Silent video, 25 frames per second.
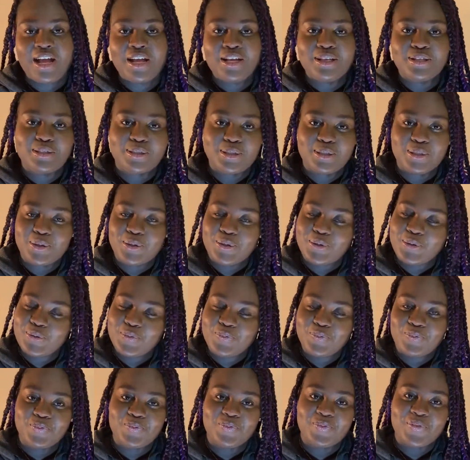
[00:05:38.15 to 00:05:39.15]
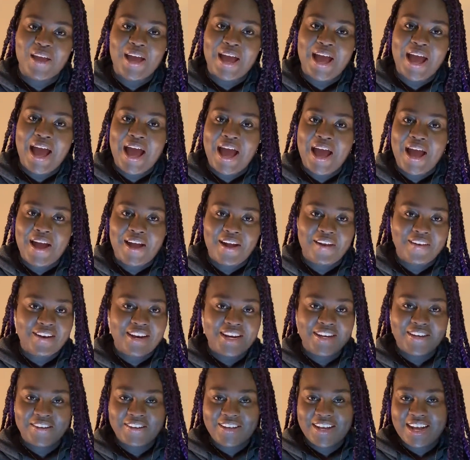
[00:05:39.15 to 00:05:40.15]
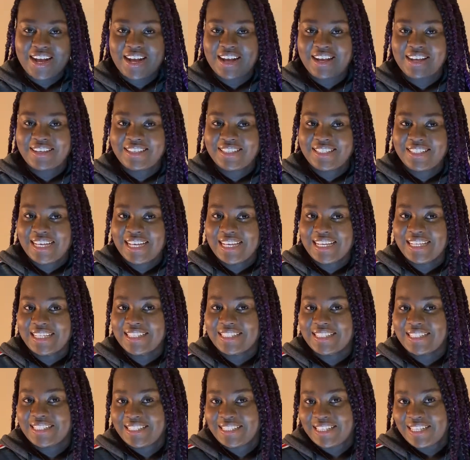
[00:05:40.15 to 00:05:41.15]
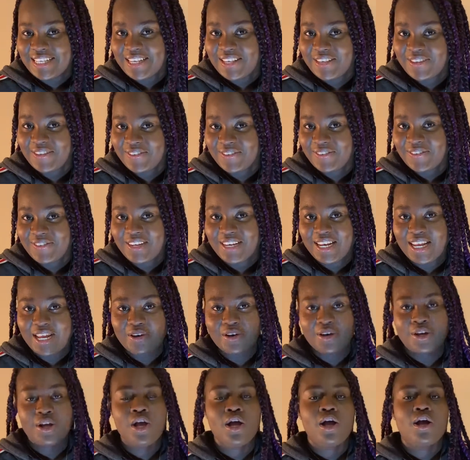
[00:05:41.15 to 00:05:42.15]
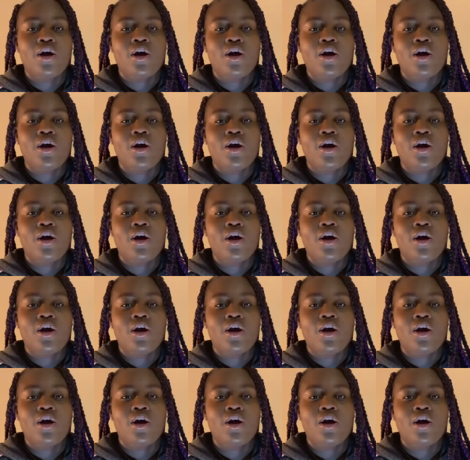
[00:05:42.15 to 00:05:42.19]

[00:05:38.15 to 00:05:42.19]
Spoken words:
So, all right, you guys, see you later.